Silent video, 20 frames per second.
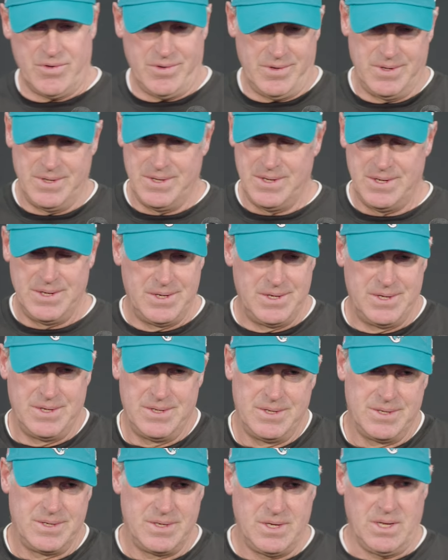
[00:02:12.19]
And,
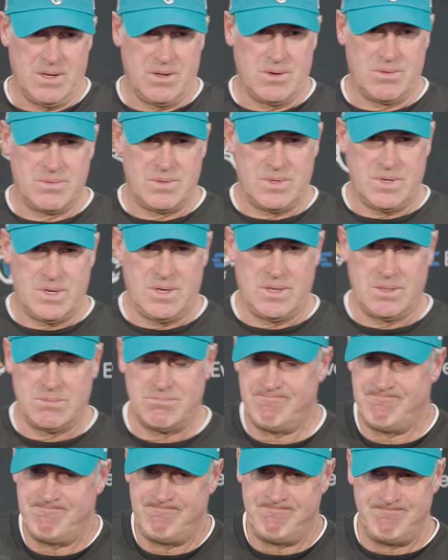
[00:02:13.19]
you know,